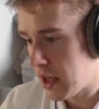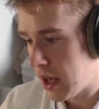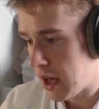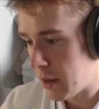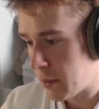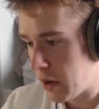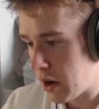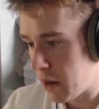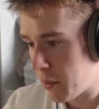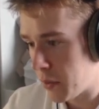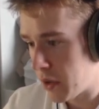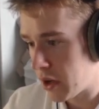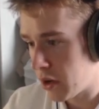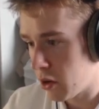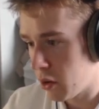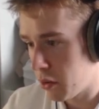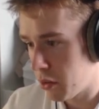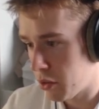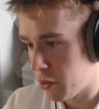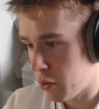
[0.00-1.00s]
And we can
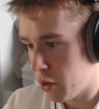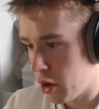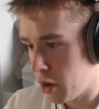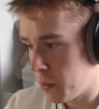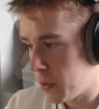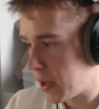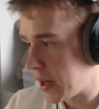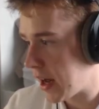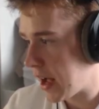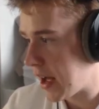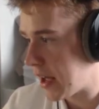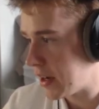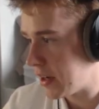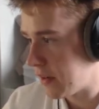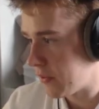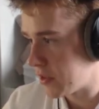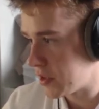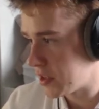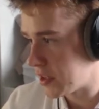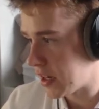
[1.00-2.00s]
go through and we can add
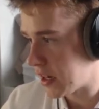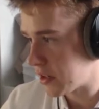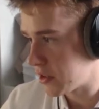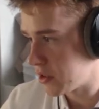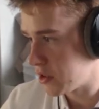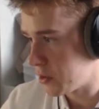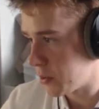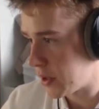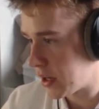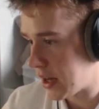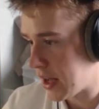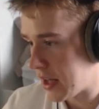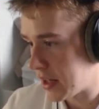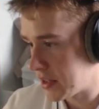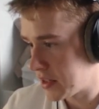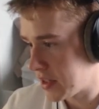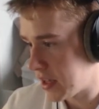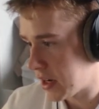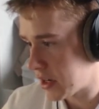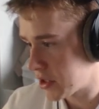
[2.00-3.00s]
different sections. So we can add
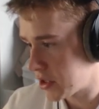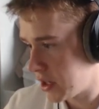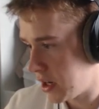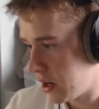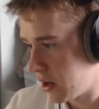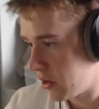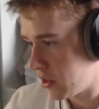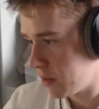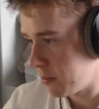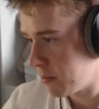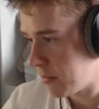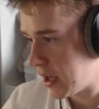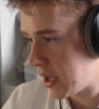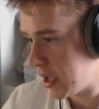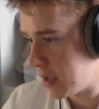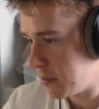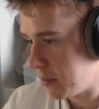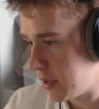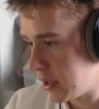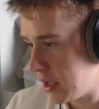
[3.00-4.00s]
a section here that
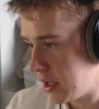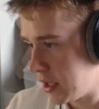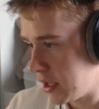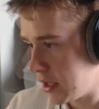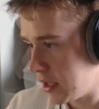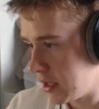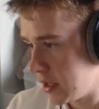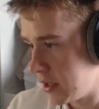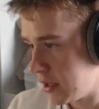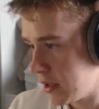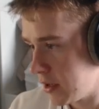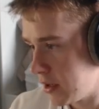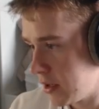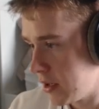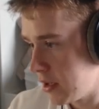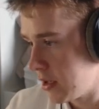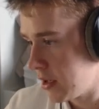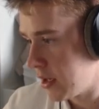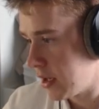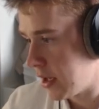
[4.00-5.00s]
may be,
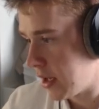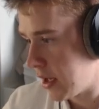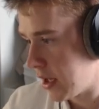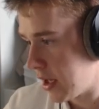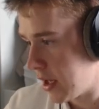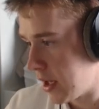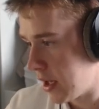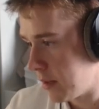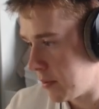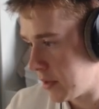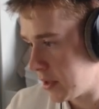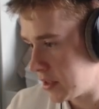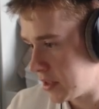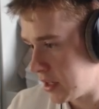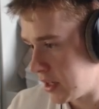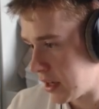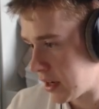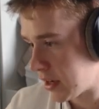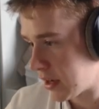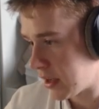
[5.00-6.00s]
let's
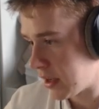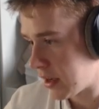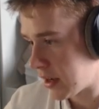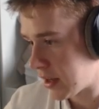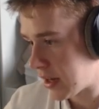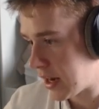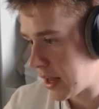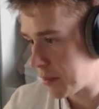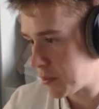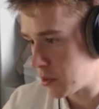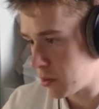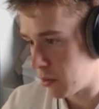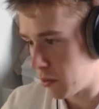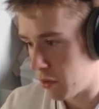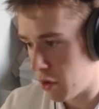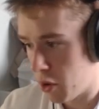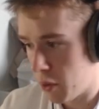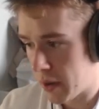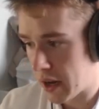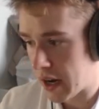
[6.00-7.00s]
say a collapsible
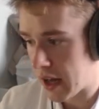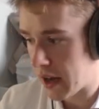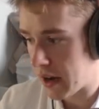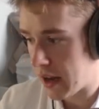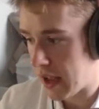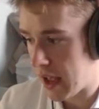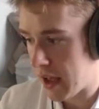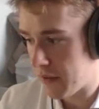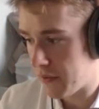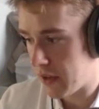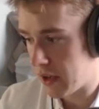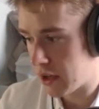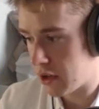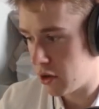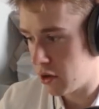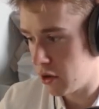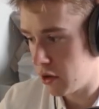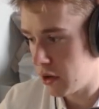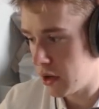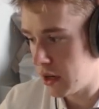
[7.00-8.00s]
row. We can add
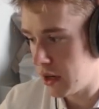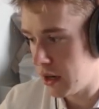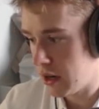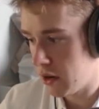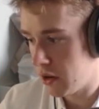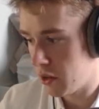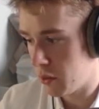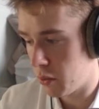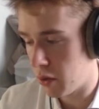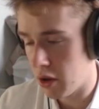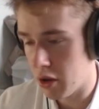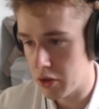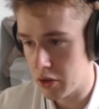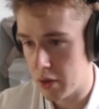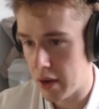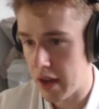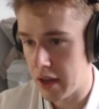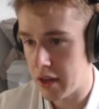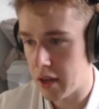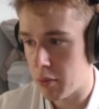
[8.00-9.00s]
FAQ in here that will
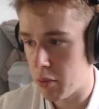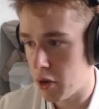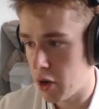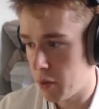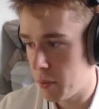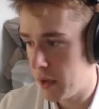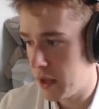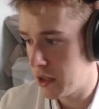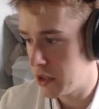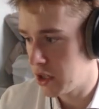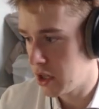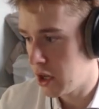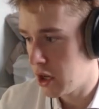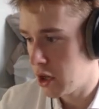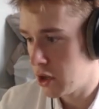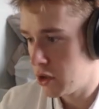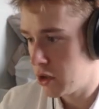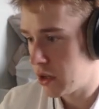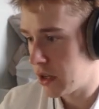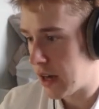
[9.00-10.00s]
also add to the product page.
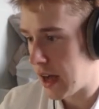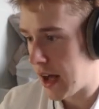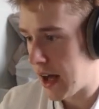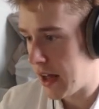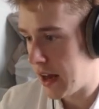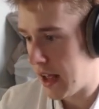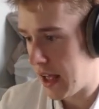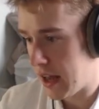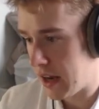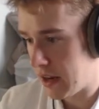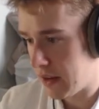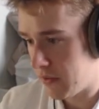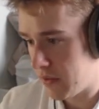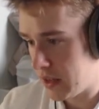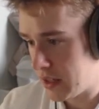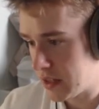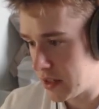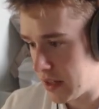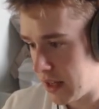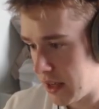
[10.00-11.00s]
So you can add any of
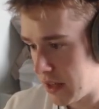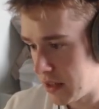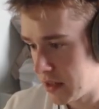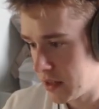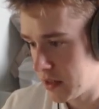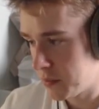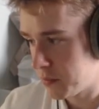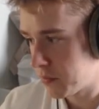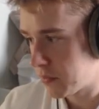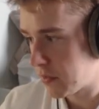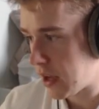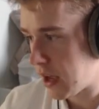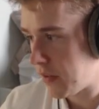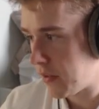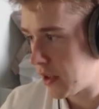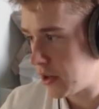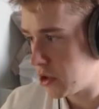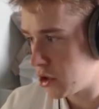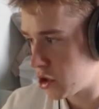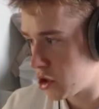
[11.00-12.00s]
these things
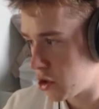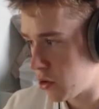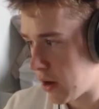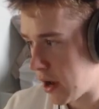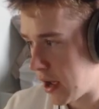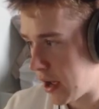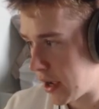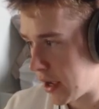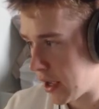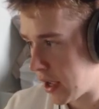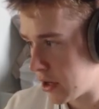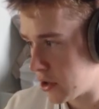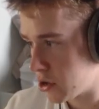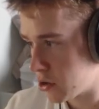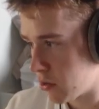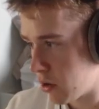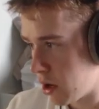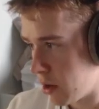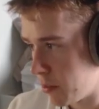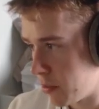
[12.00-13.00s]
and then just drag and
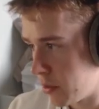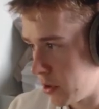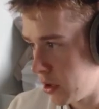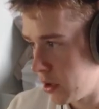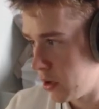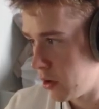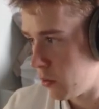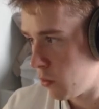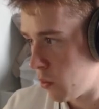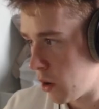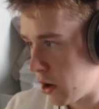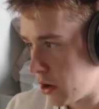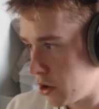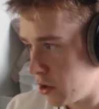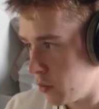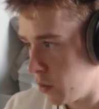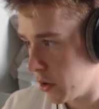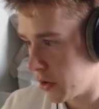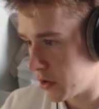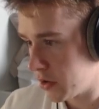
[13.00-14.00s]
drop where
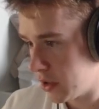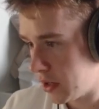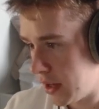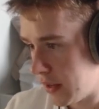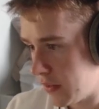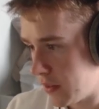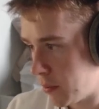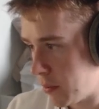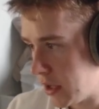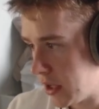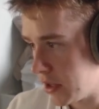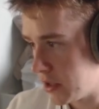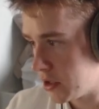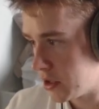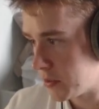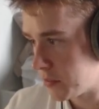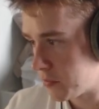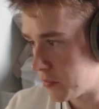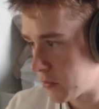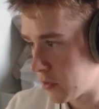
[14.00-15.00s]
you want it in the
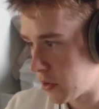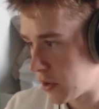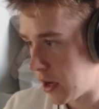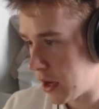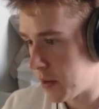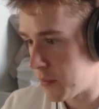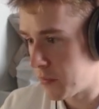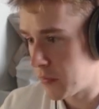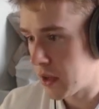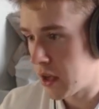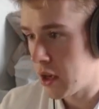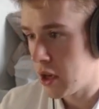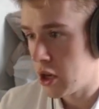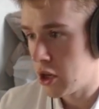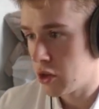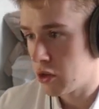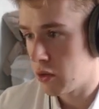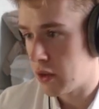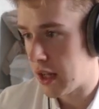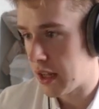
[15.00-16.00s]
page. Okay,
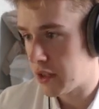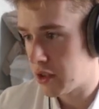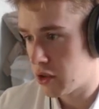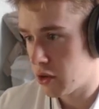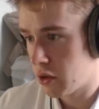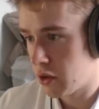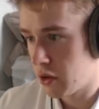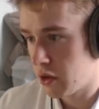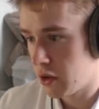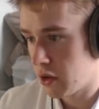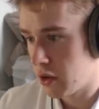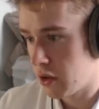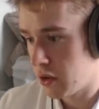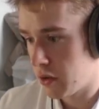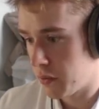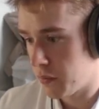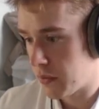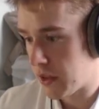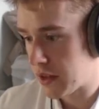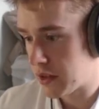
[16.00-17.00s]
so that's sort of
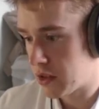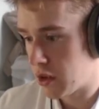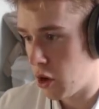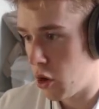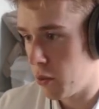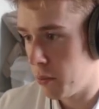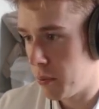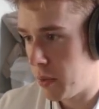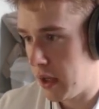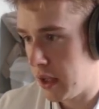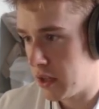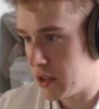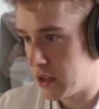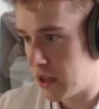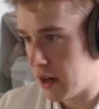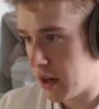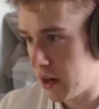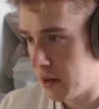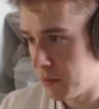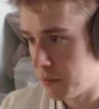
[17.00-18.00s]
that's the home page
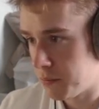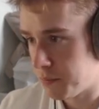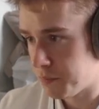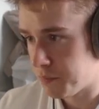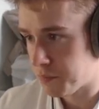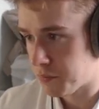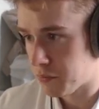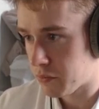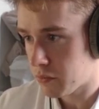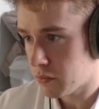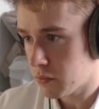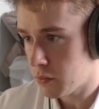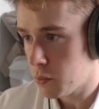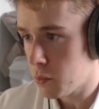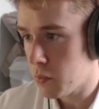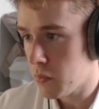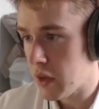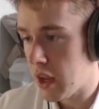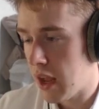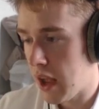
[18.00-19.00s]
there.
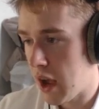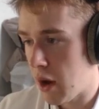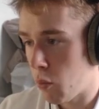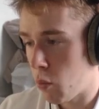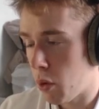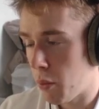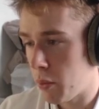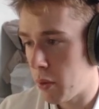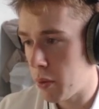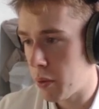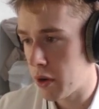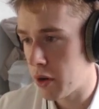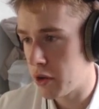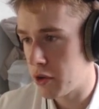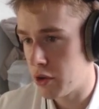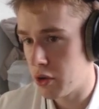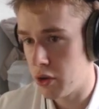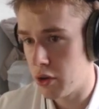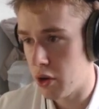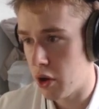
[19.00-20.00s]
What we want to
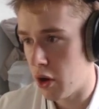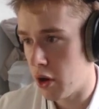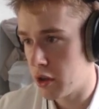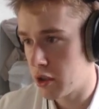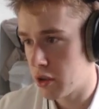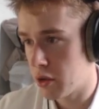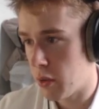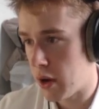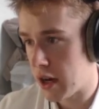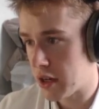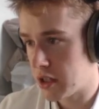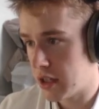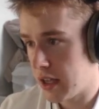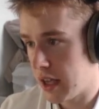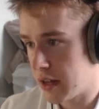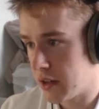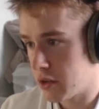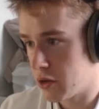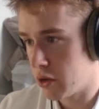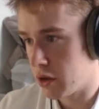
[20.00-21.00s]
do now is go actually
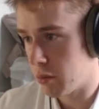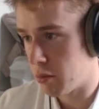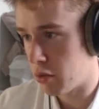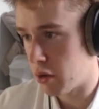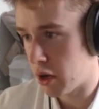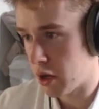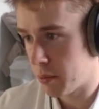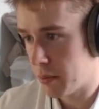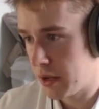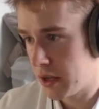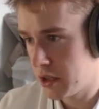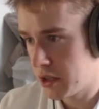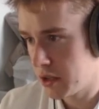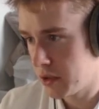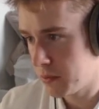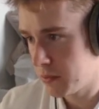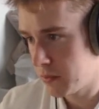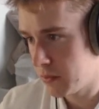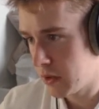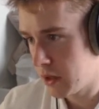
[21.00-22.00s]
into the product
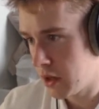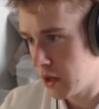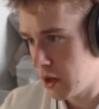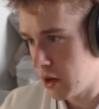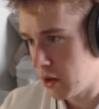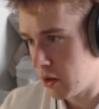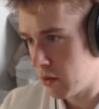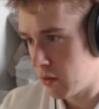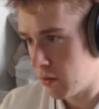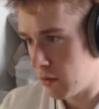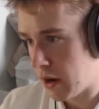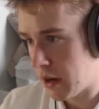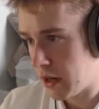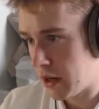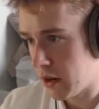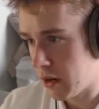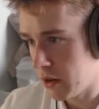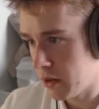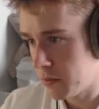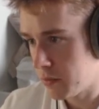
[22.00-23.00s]
page right
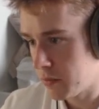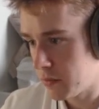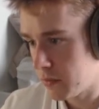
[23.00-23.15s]
here,